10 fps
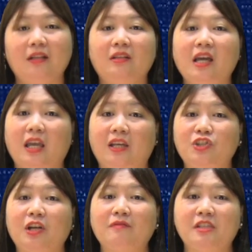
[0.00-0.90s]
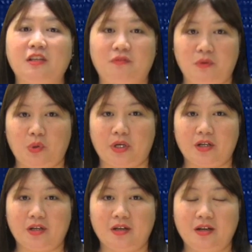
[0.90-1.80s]
The age of seafloor.
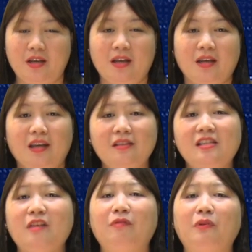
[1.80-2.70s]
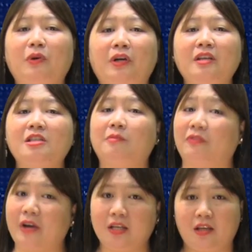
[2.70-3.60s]
In seafloor
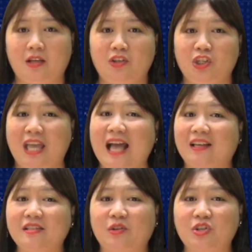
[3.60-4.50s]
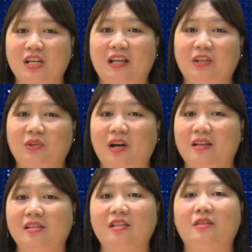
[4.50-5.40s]
spreading, the youngest oceanic
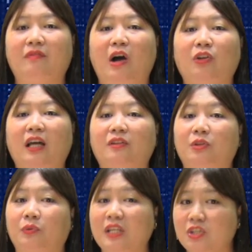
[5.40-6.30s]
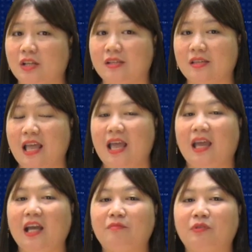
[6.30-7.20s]
crust is found at the ridges,
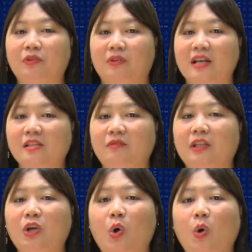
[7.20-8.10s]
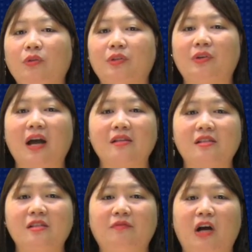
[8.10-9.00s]
and progressively older
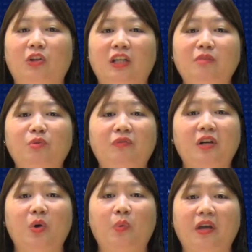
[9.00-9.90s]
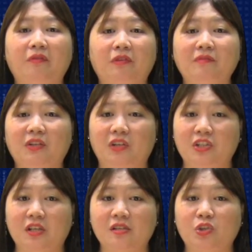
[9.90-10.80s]
crust is found in moving away from the
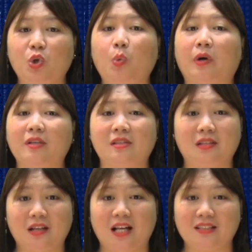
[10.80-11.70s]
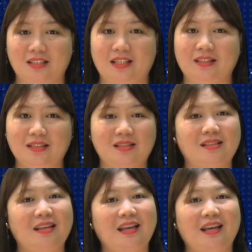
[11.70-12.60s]
ridges towards the continents.